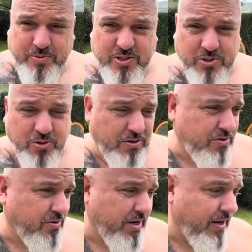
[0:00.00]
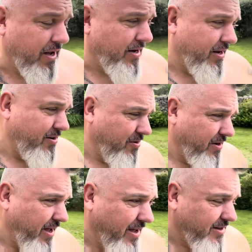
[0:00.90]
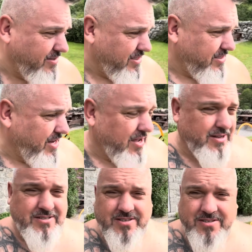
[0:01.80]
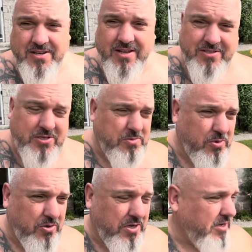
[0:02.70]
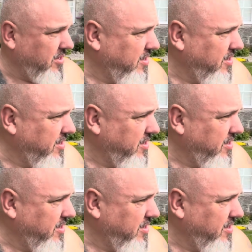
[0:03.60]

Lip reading: sort of sunny, and I don't care because it's nice. It's nice this morning.